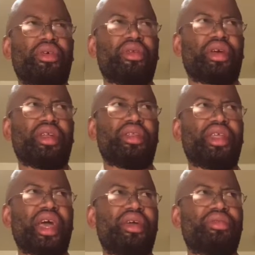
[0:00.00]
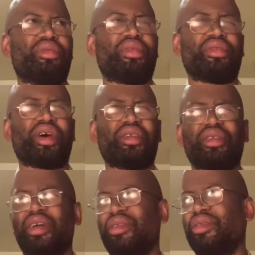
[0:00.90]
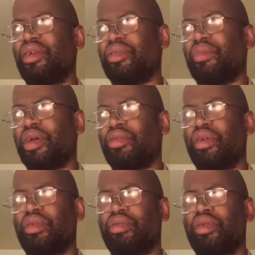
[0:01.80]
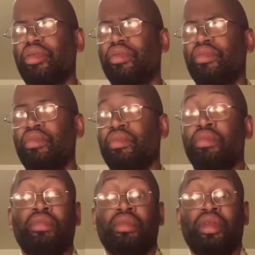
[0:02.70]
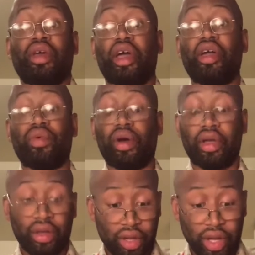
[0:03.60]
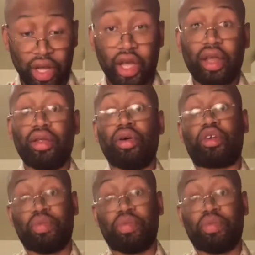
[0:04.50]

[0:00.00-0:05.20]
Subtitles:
looking taste of lasagna. That doesn't make sense, does it? Anyway, it looks